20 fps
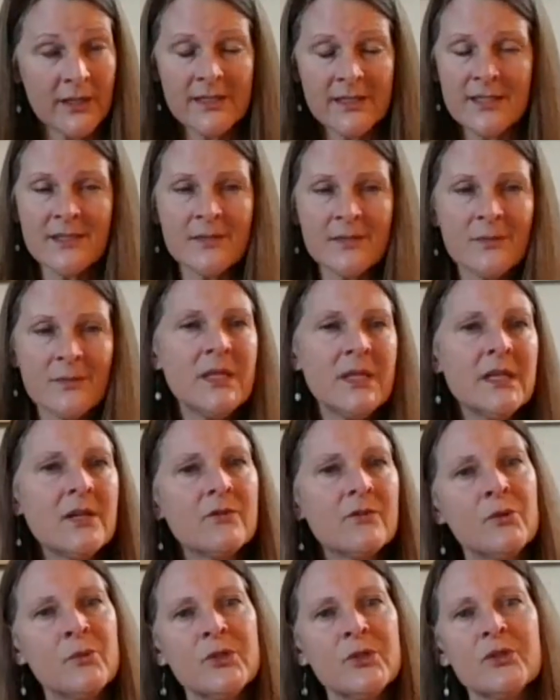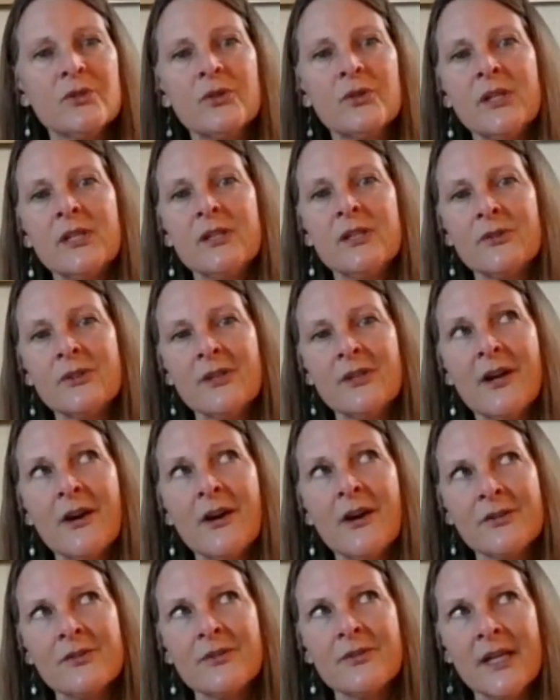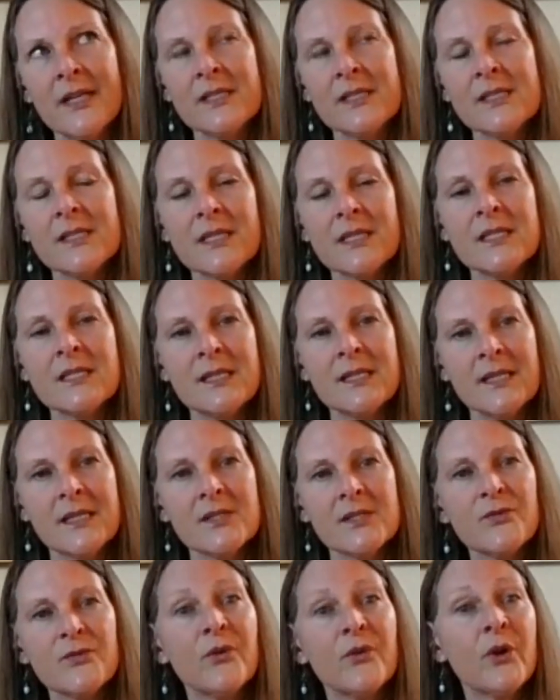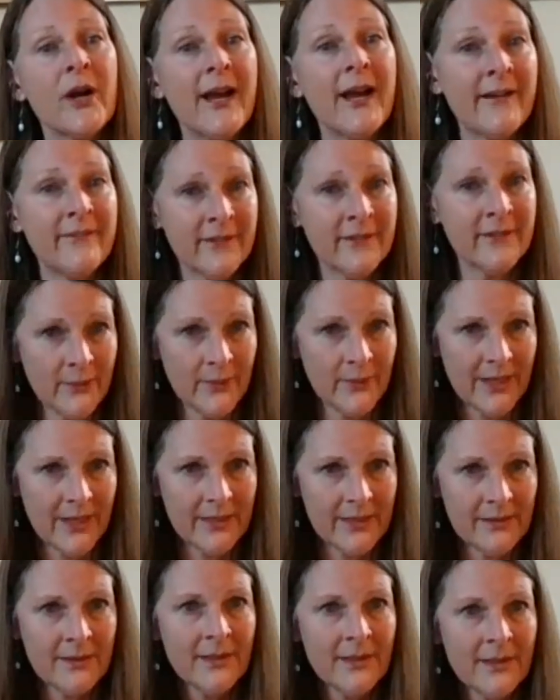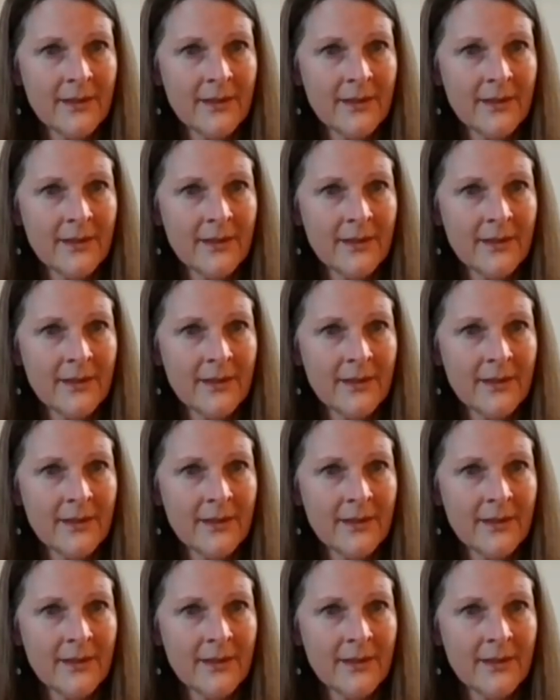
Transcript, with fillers: It doesn't mean that rheumatoid or arthritis is this for everyone.